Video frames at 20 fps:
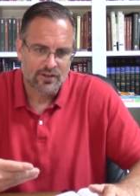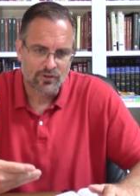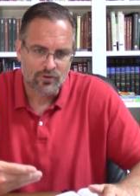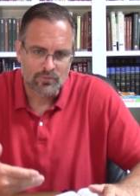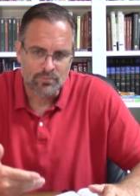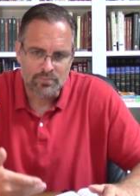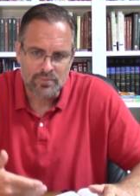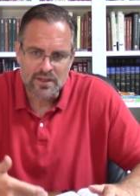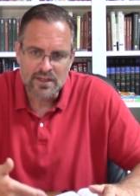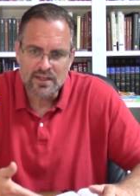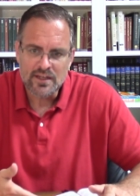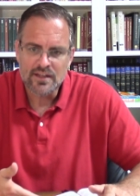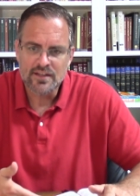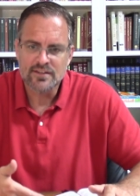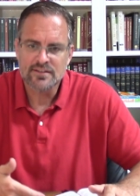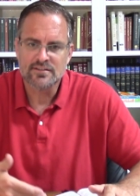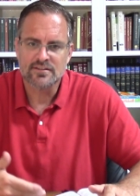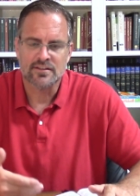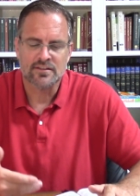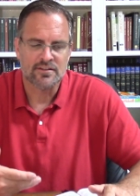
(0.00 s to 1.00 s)

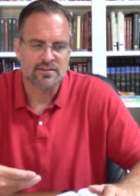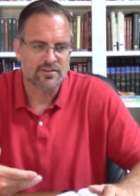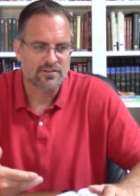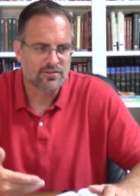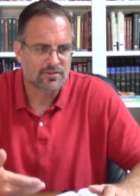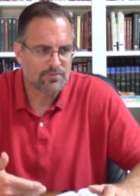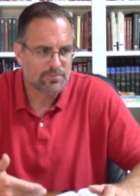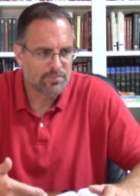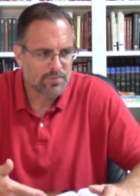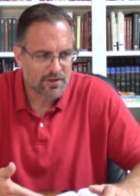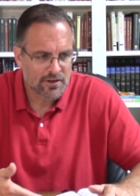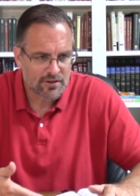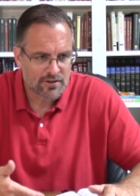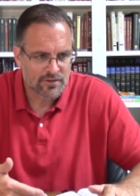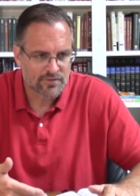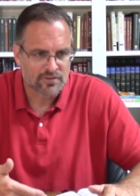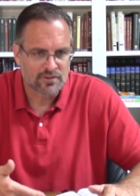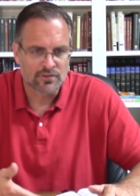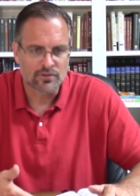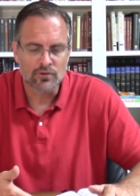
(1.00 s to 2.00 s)
obedience in the Spirit
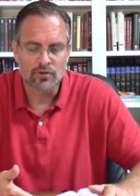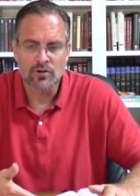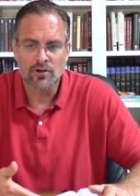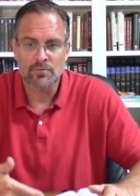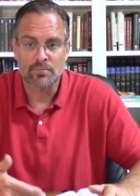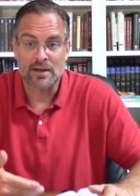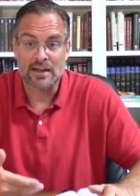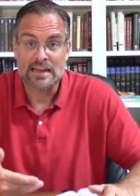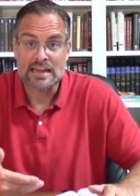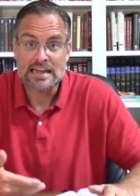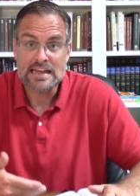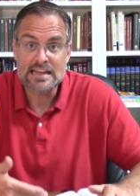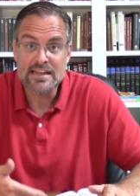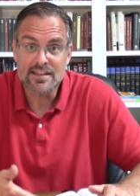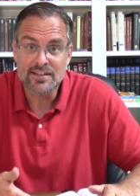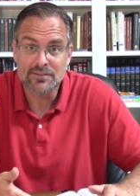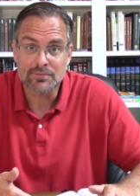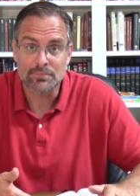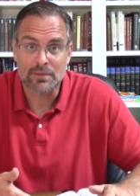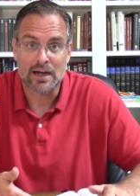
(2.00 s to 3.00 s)
of the Lord, by
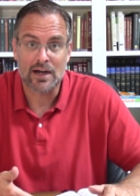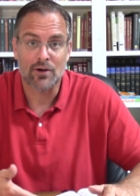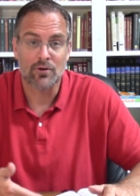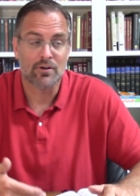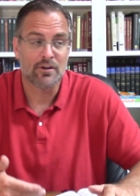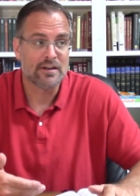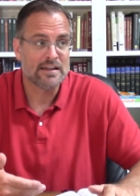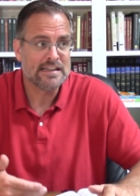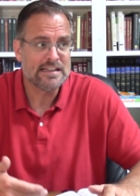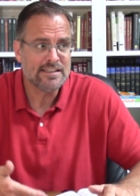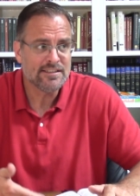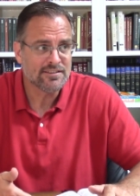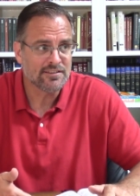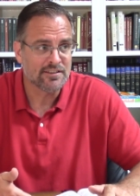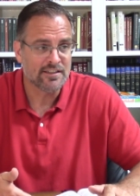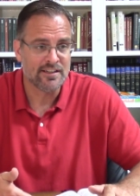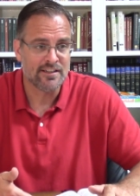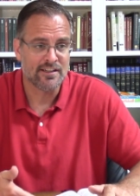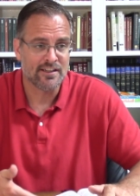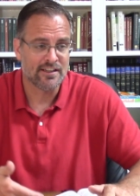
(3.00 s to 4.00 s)
his power, his
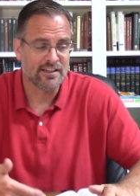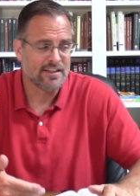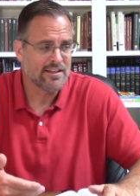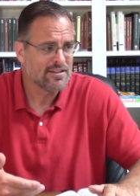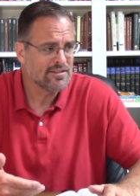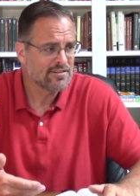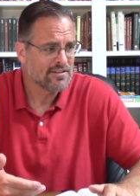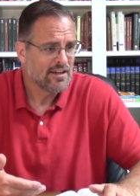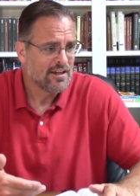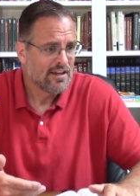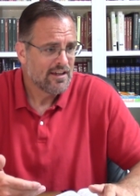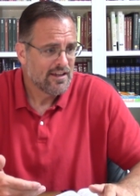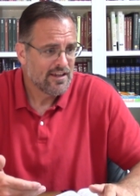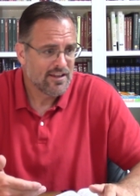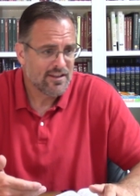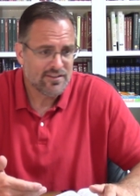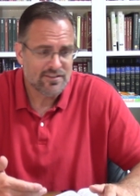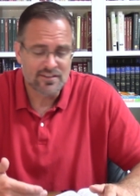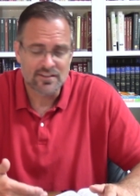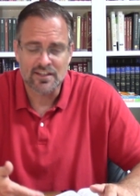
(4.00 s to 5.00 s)
leading, his
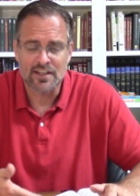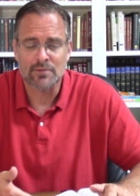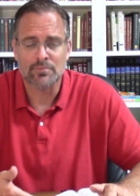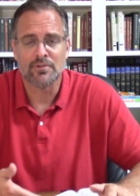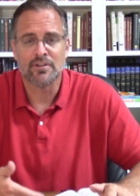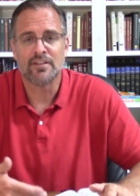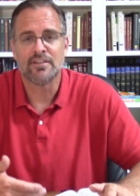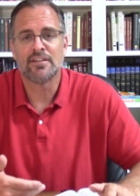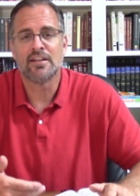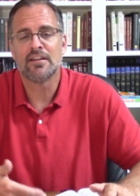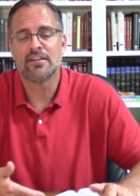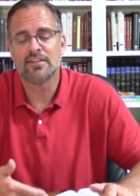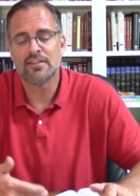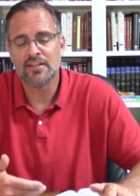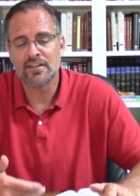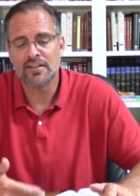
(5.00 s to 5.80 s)
enabling, that